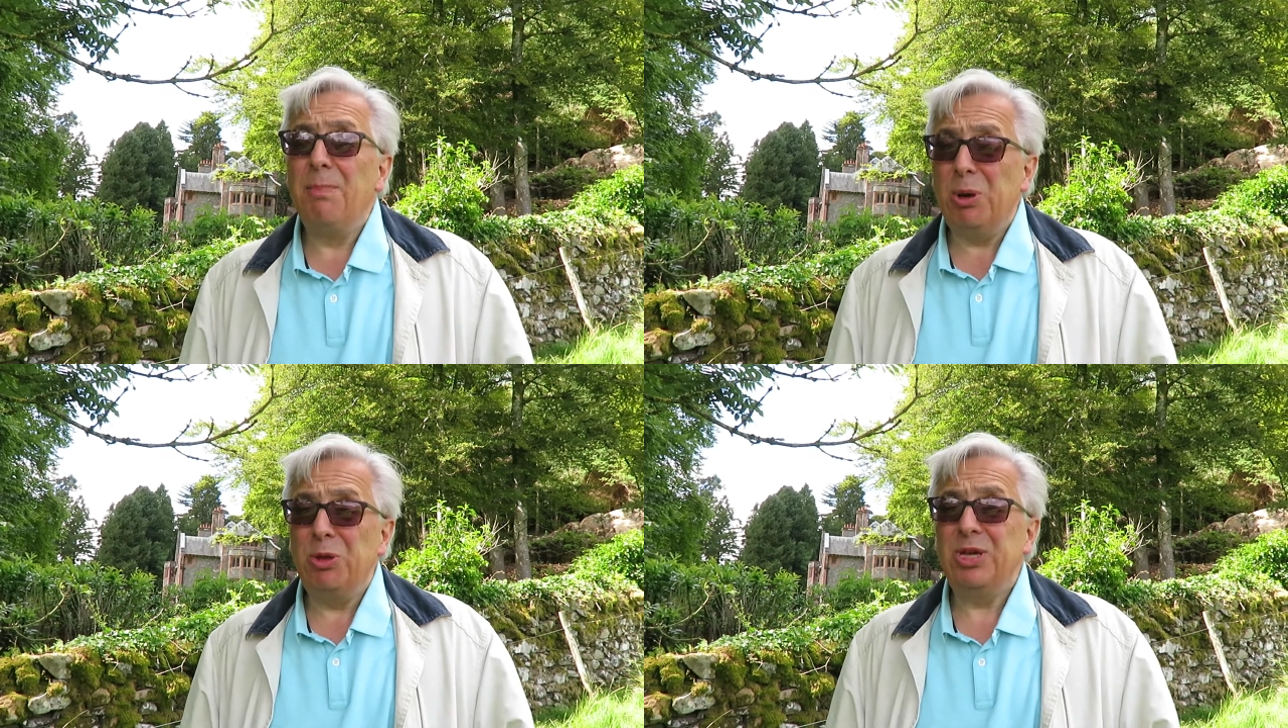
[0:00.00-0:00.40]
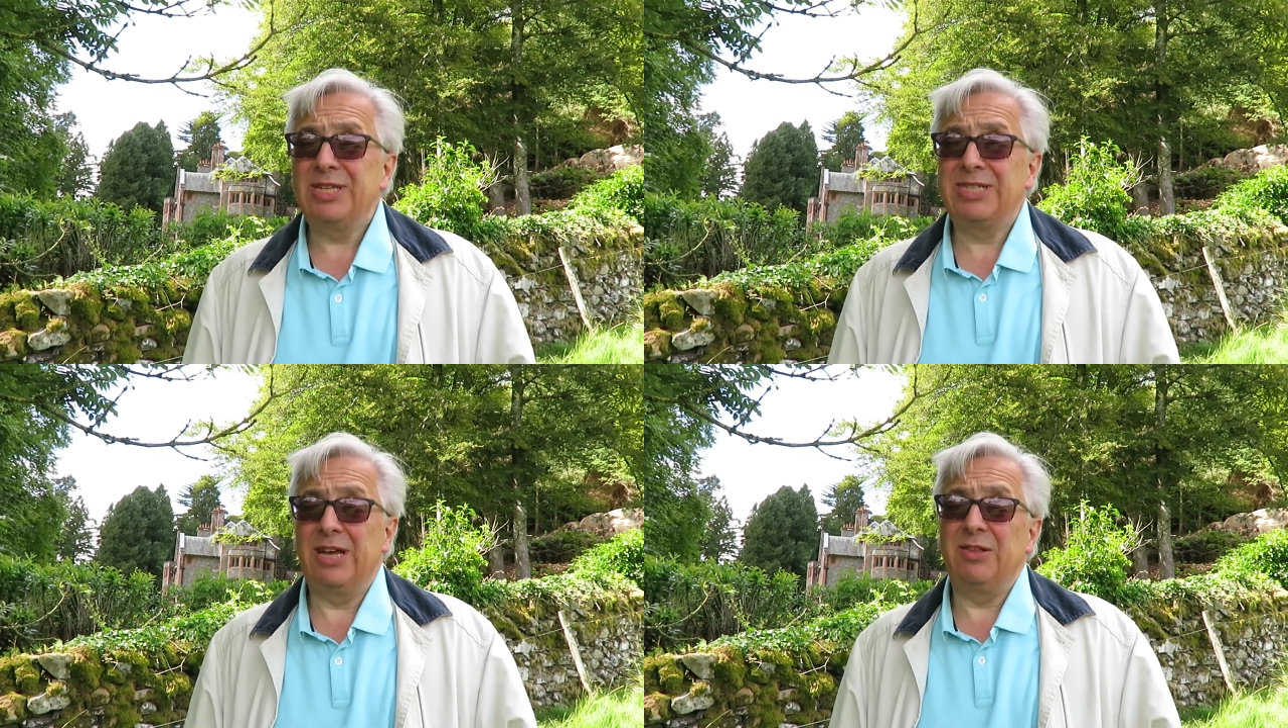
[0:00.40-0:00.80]
both her
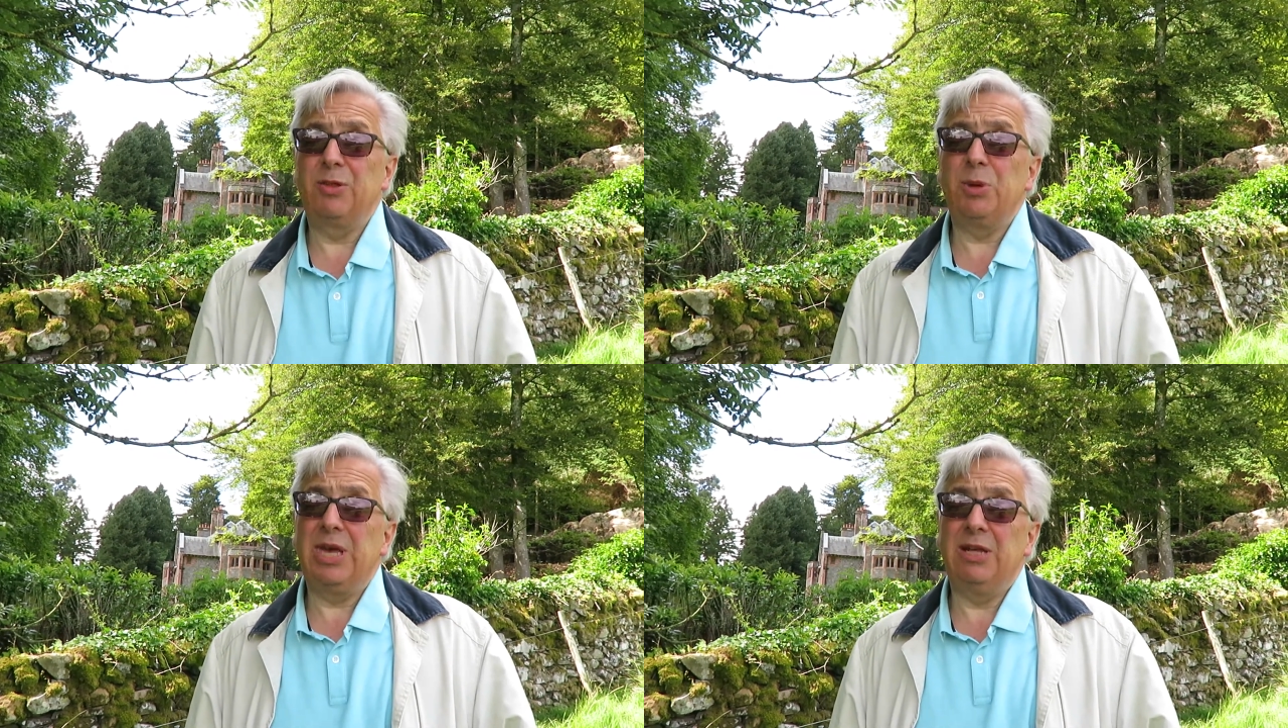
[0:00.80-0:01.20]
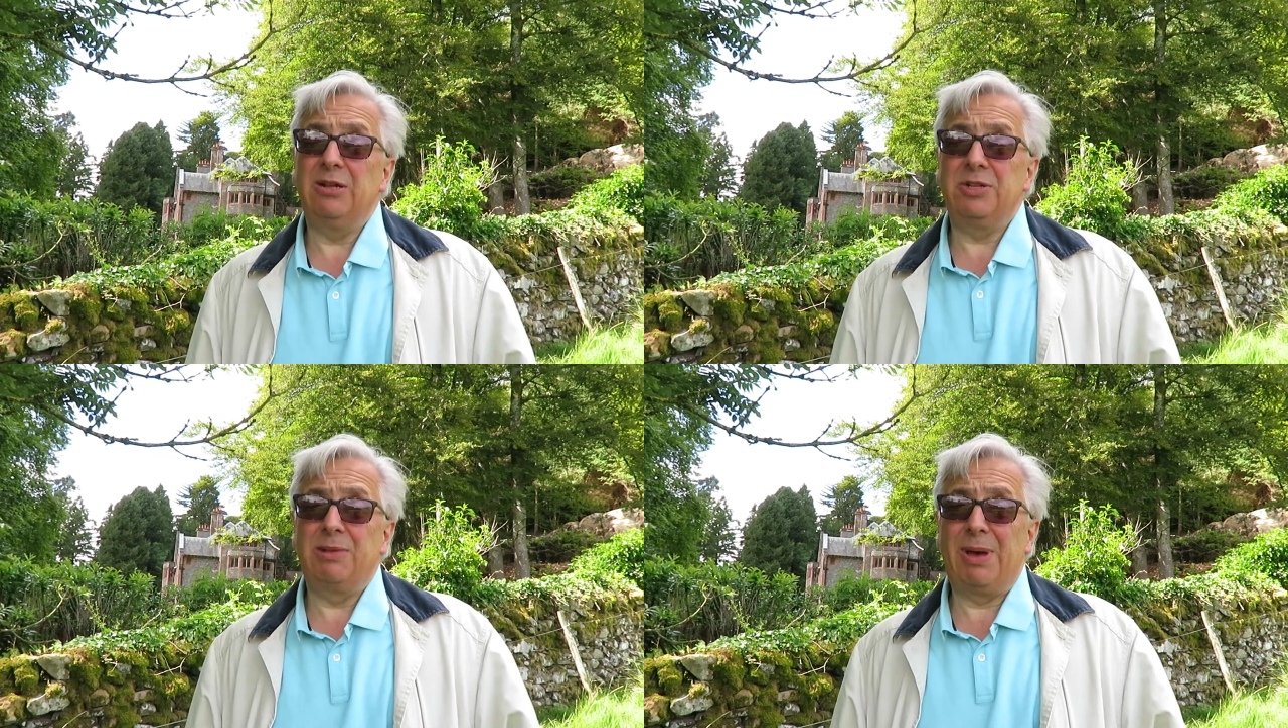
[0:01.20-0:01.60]
sons were
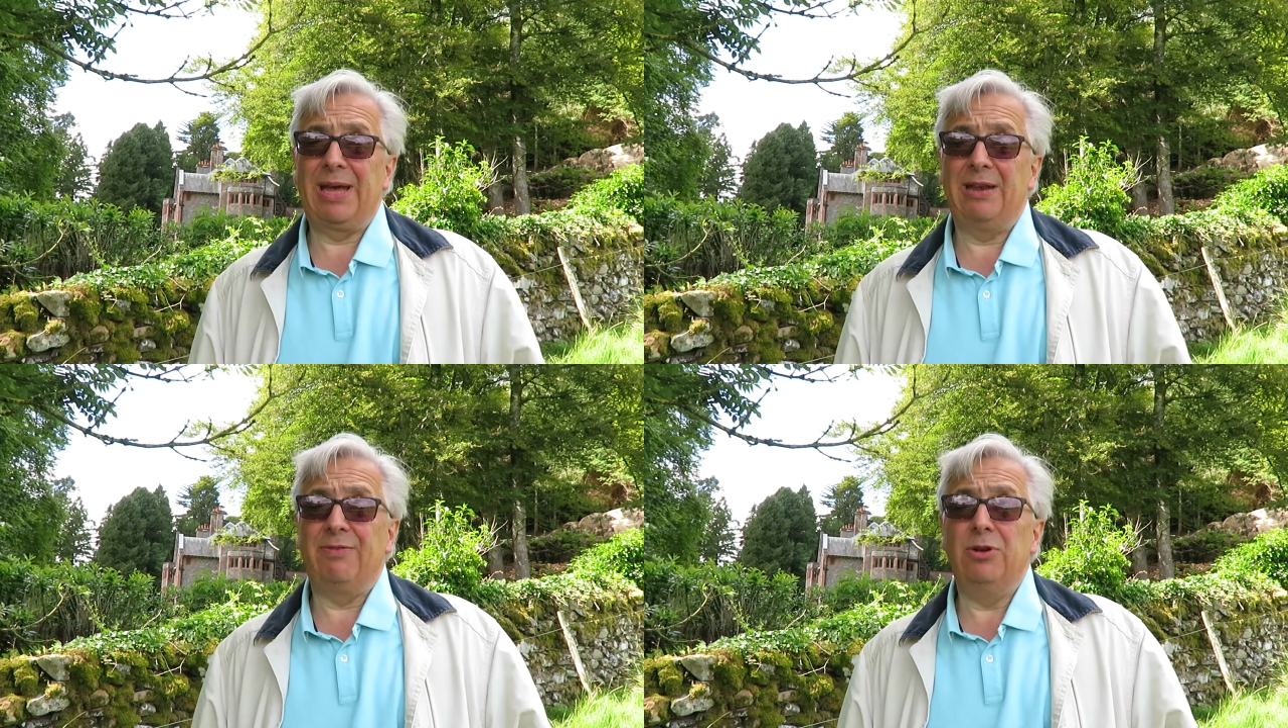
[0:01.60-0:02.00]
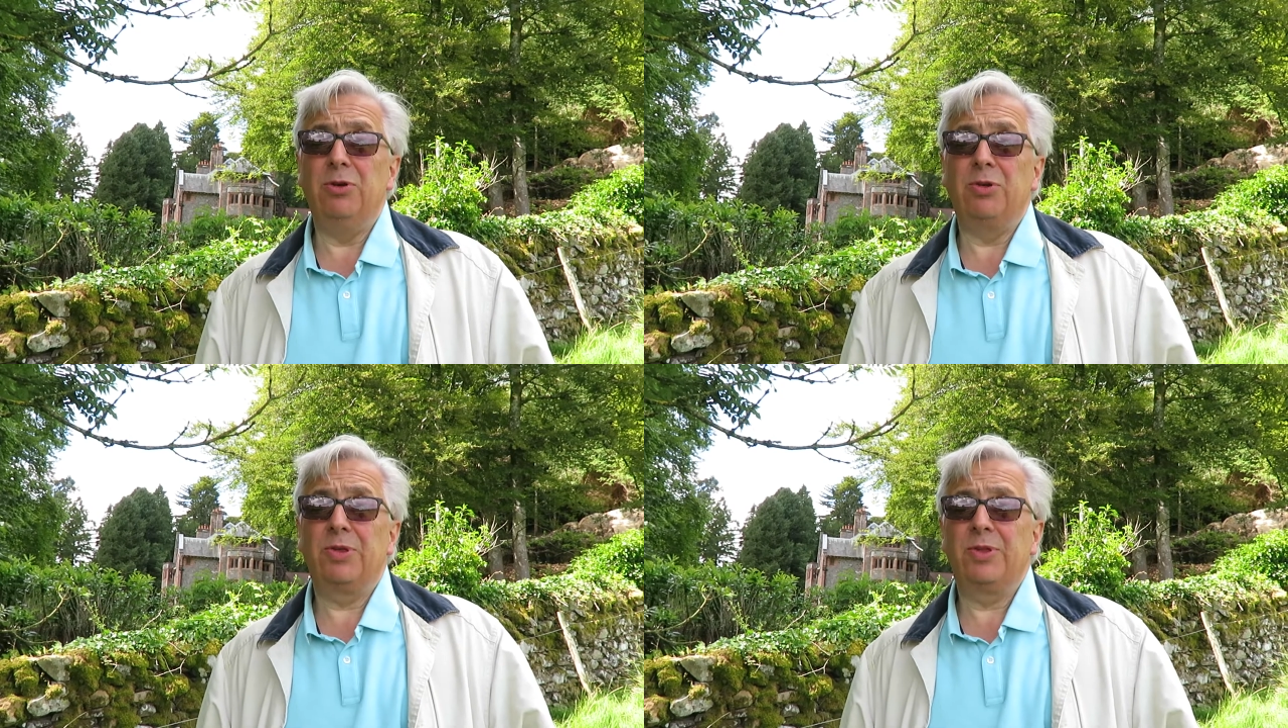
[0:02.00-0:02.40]
killed at the Battle of
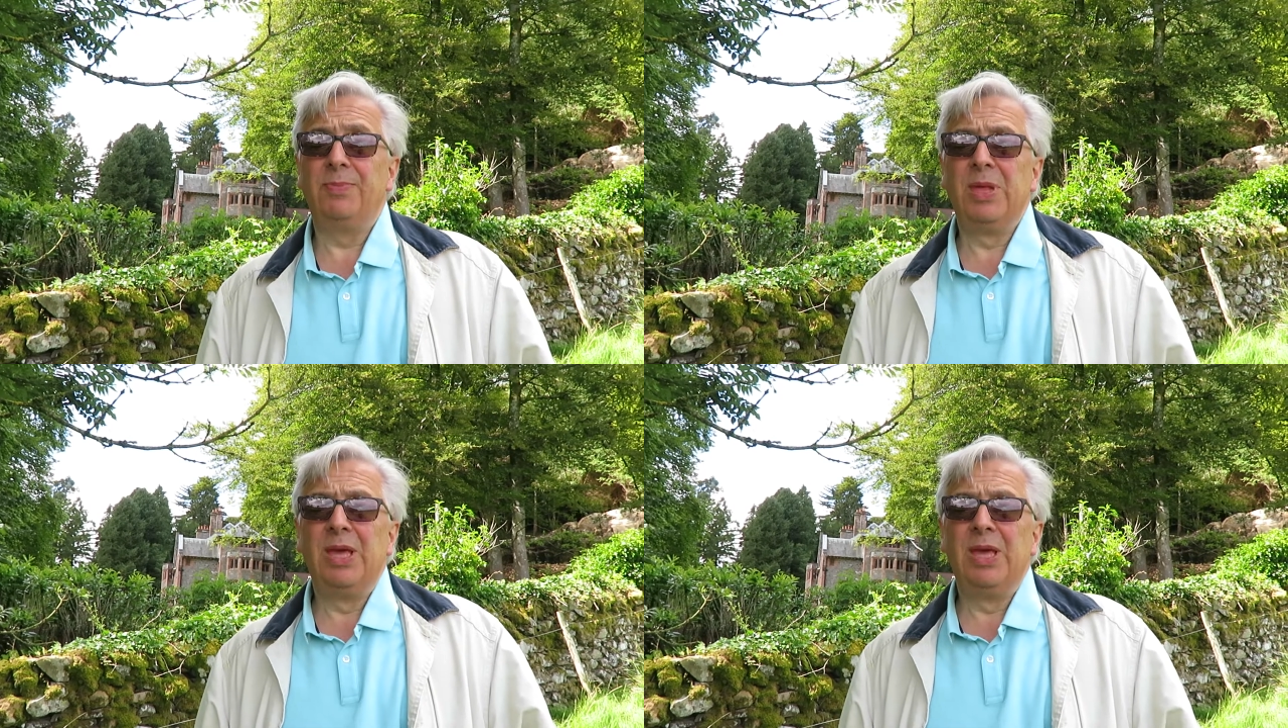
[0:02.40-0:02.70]
Loos.